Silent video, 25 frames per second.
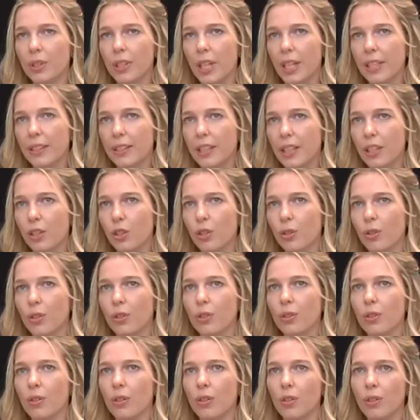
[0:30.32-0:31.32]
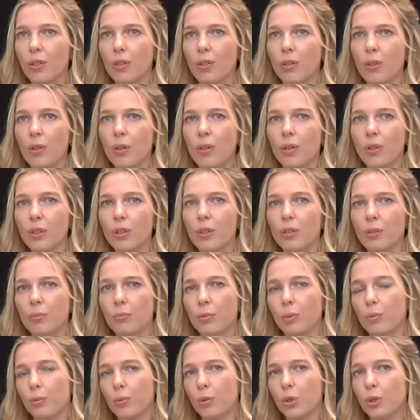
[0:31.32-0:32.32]
taxation or a
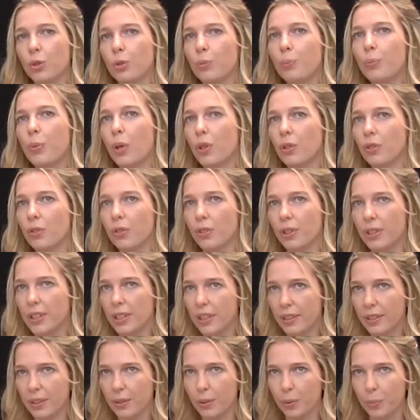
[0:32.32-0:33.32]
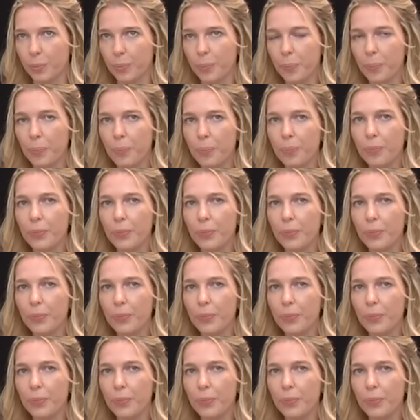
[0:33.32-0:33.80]
good bonus system.